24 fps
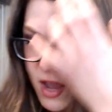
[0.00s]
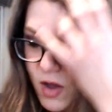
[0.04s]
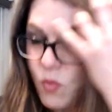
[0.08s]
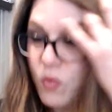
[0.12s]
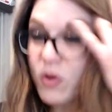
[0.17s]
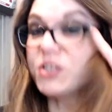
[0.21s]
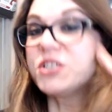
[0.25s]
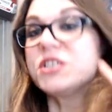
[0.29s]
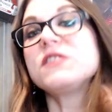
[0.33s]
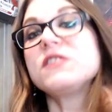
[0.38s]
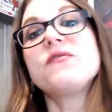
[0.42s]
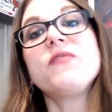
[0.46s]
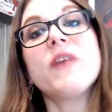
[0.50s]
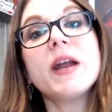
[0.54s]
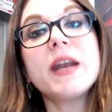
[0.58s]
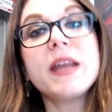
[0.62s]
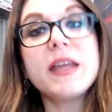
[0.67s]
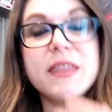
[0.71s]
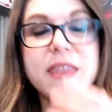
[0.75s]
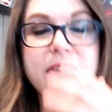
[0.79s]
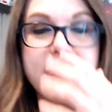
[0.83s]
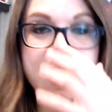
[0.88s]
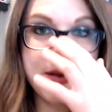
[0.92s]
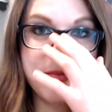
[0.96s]
which is
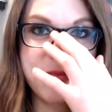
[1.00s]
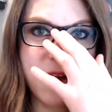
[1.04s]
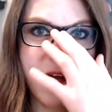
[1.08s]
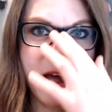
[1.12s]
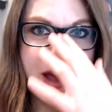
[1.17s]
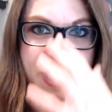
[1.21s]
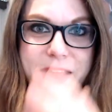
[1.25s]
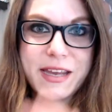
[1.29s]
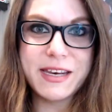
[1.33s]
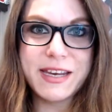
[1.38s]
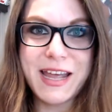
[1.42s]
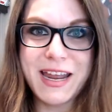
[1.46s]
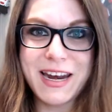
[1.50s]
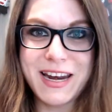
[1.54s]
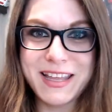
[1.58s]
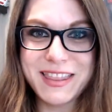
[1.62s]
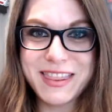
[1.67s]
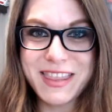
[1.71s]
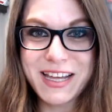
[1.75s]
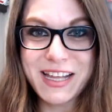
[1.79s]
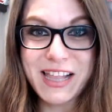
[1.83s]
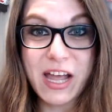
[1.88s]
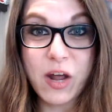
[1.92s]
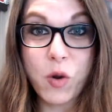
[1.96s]
funny that I'm not into
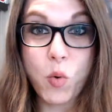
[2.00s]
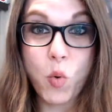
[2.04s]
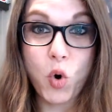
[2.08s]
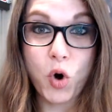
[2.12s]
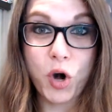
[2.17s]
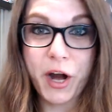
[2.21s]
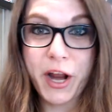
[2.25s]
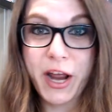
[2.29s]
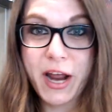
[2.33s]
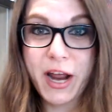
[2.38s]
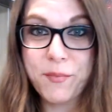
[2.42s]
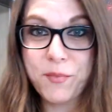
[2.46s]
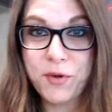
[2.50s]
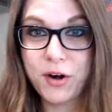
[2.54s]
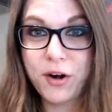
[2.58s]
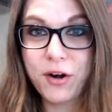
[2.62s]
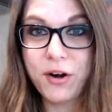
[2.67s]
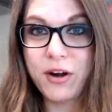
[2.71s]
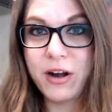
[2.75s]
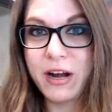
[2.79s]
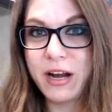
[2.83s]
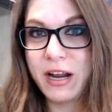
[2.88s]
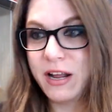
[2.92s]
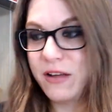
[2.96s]
anything like Warhammer
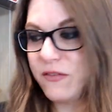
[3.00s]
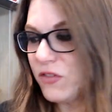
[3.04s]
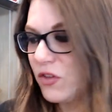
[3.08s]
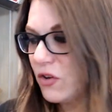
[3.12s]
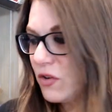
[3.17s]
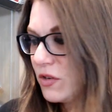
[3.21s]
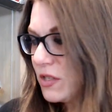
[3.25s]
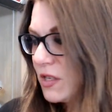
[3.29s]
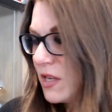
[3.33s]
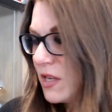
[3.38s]
or any of those